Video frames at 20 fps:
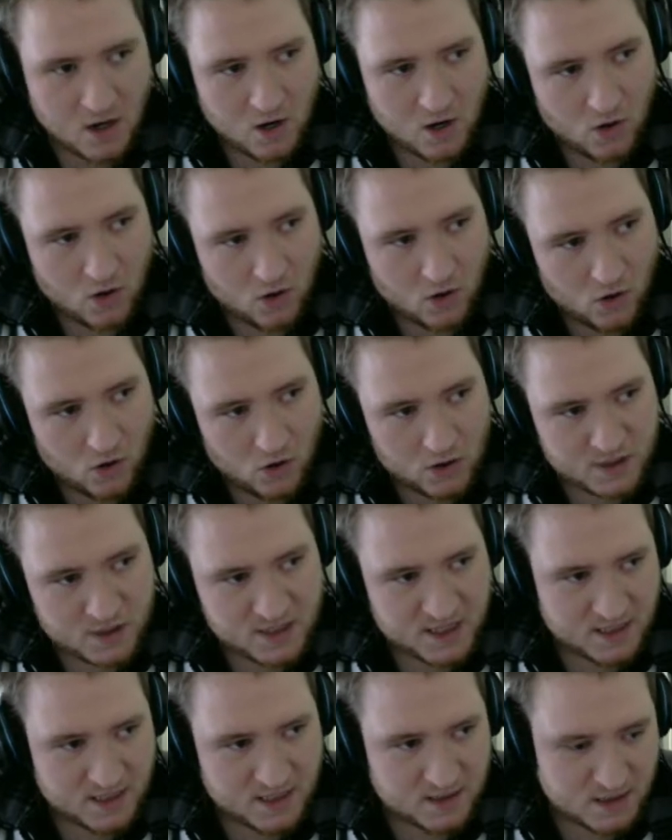or
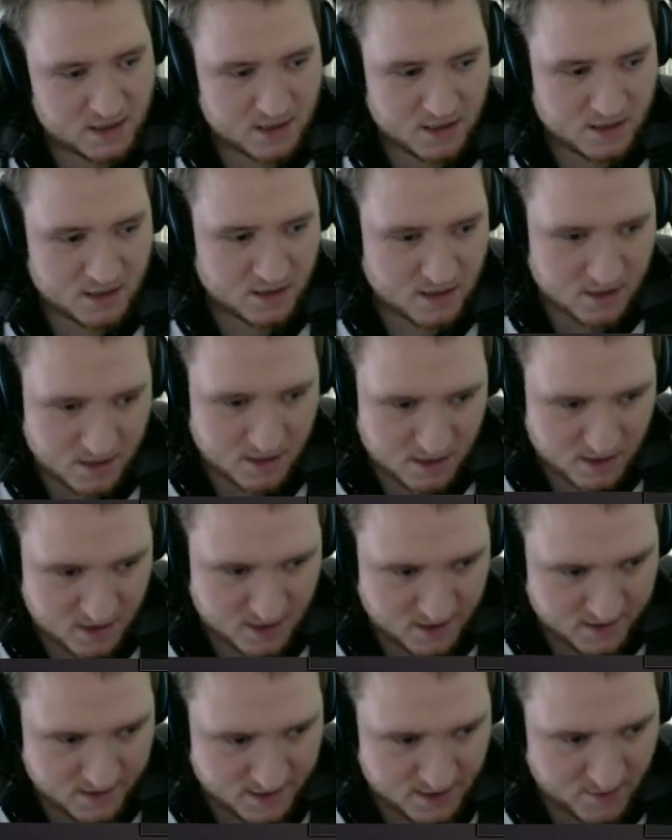to
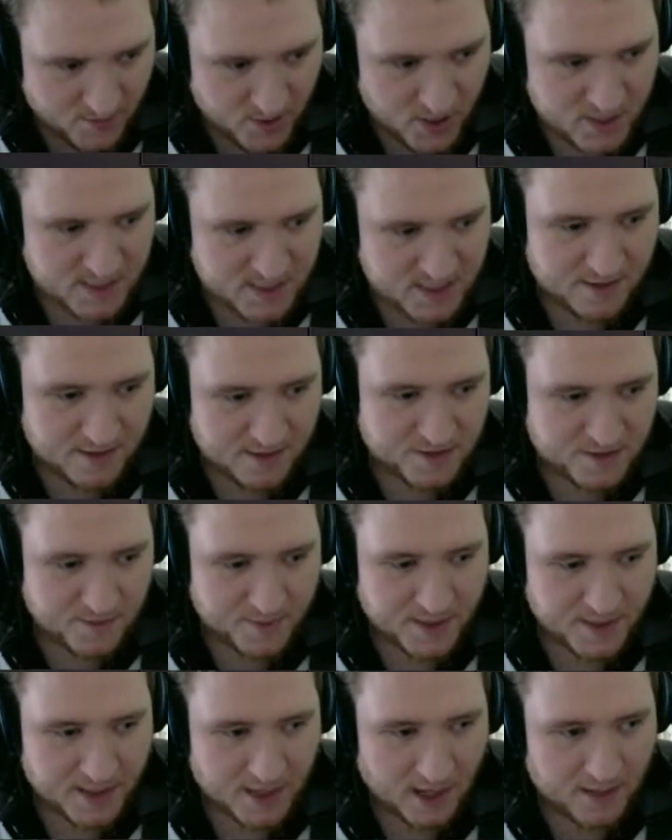burst down
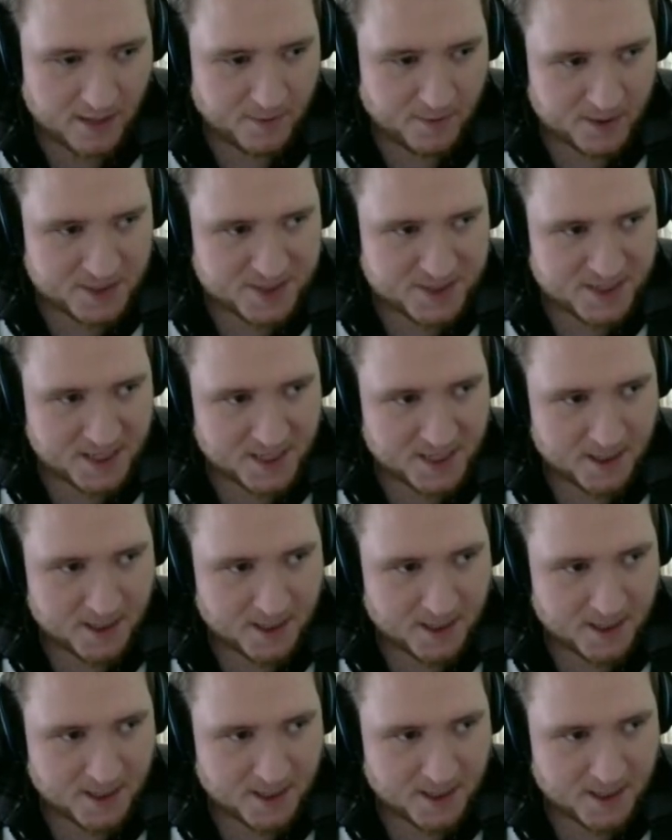somebody like Bloodseeker.